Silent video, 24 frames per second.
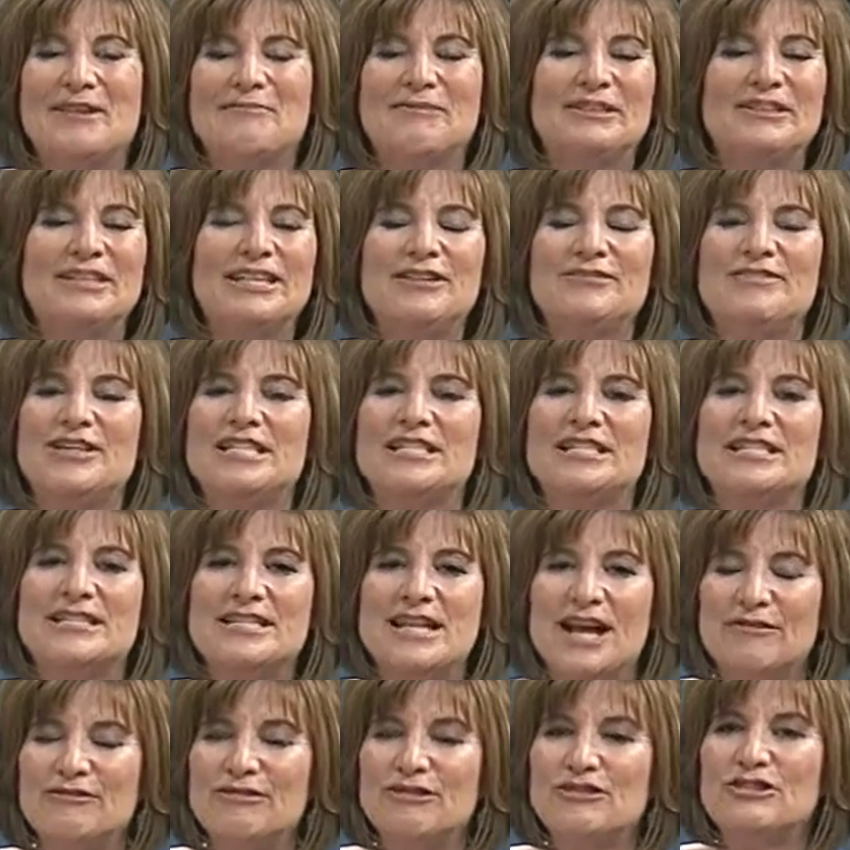believe it's
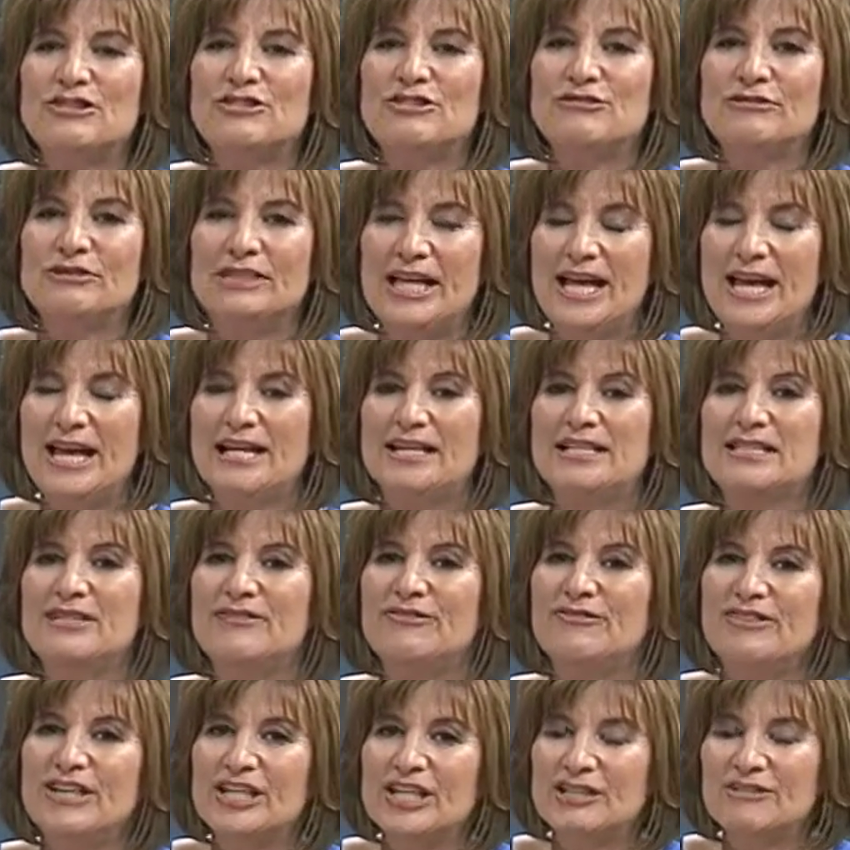never too late to
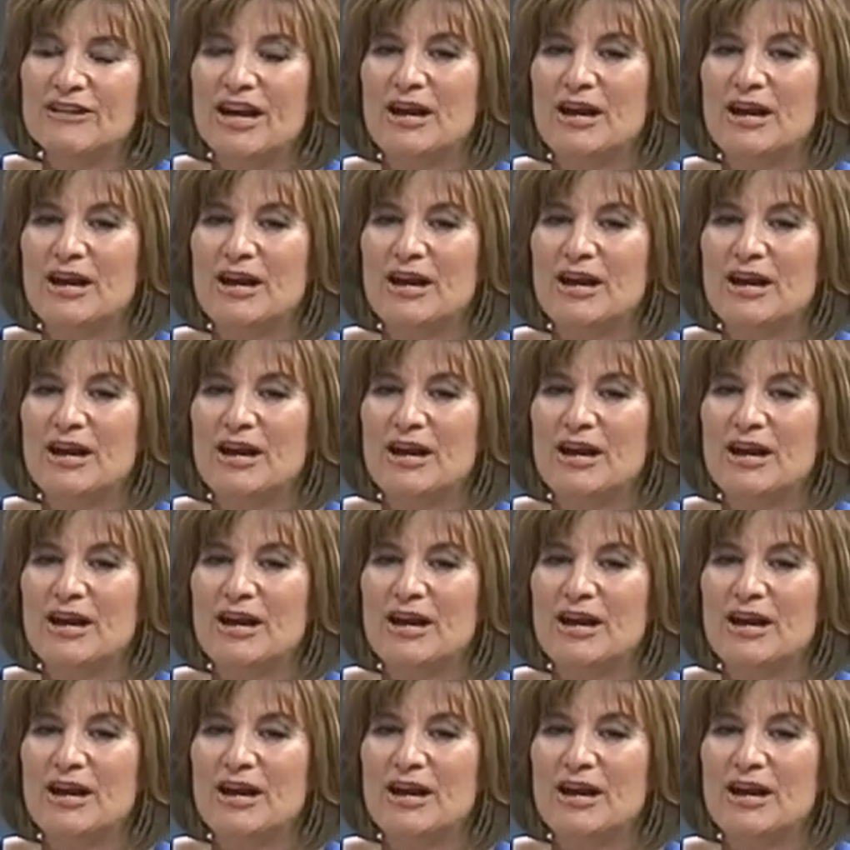figure